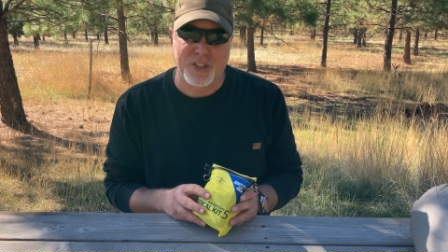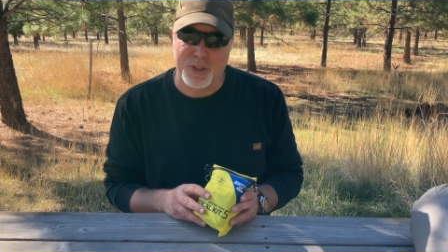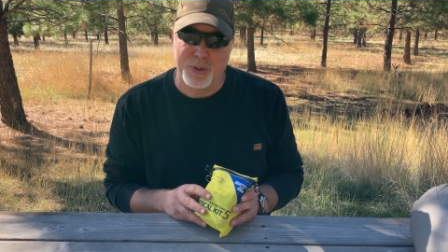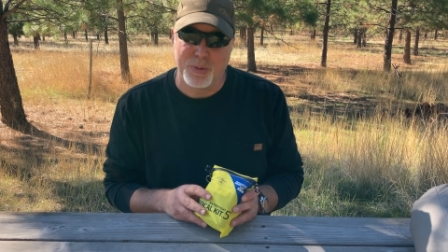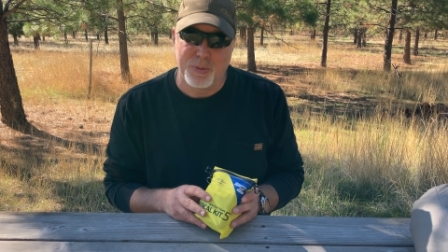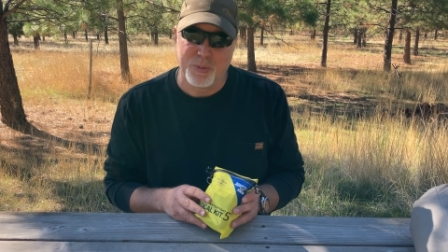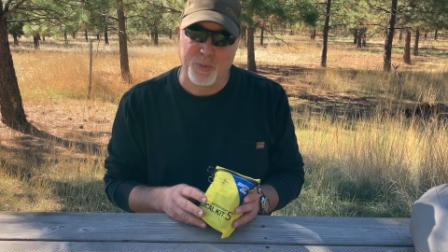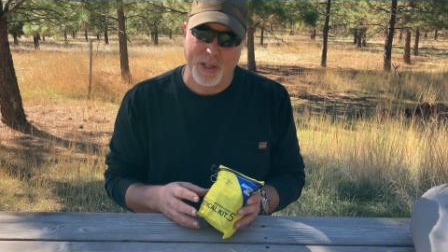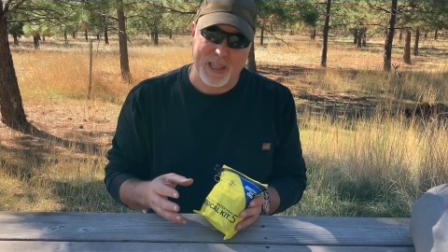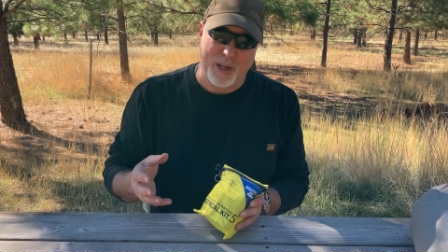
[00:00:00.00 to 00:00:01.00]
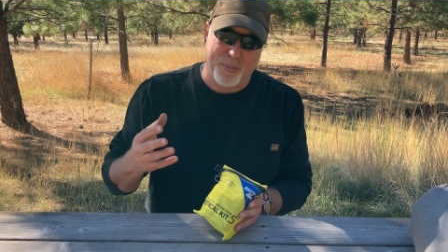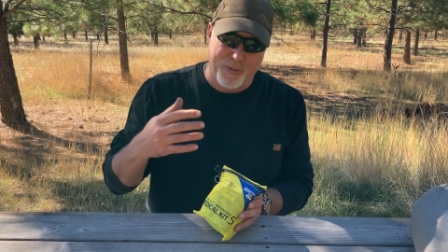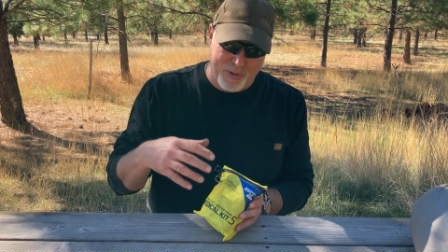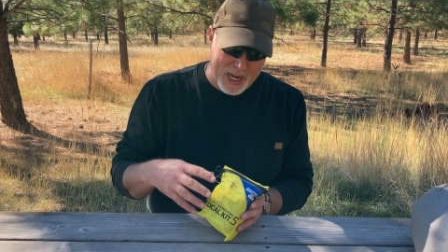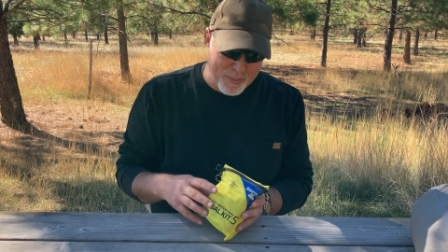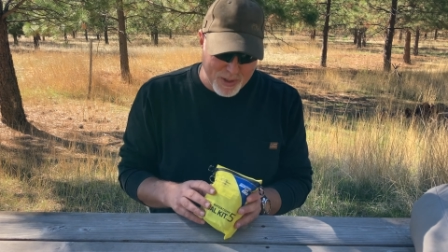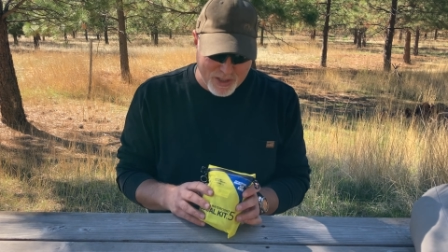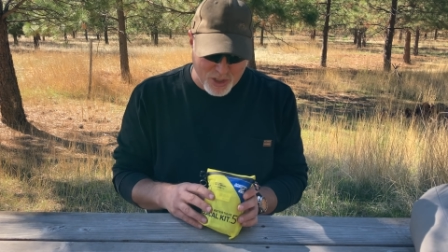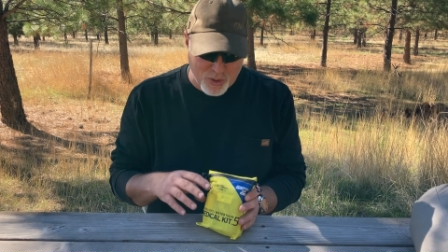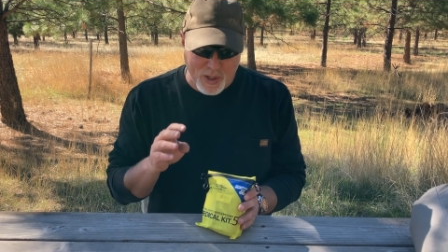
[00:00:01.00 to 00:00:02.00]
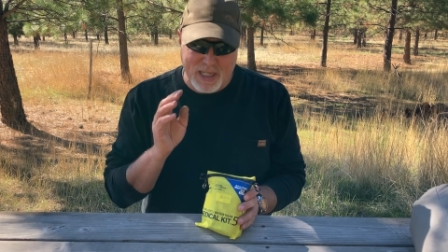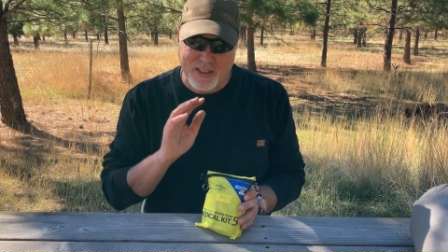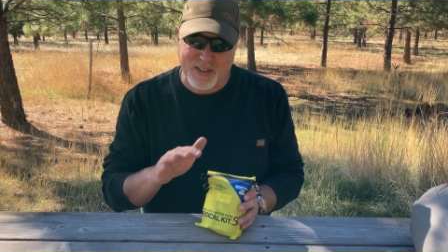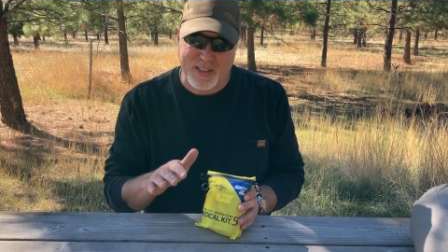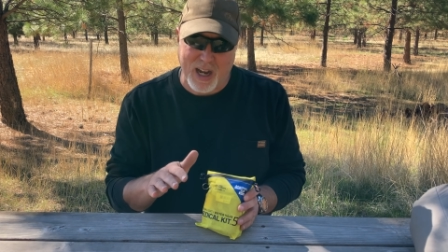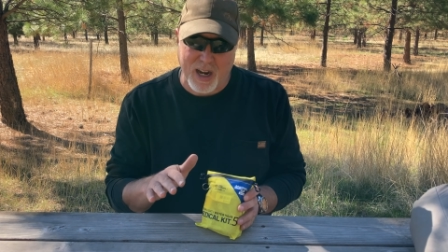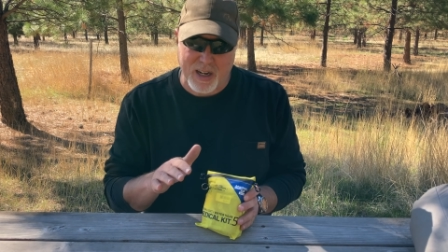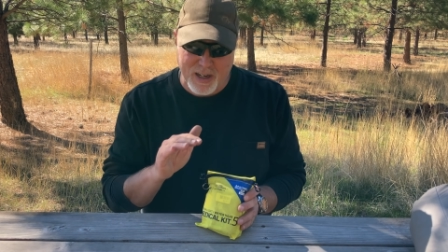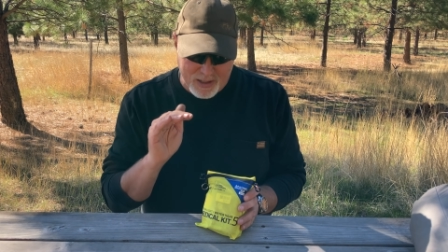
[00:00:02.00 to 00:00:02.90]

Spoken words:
to what they provide. But it's a great stock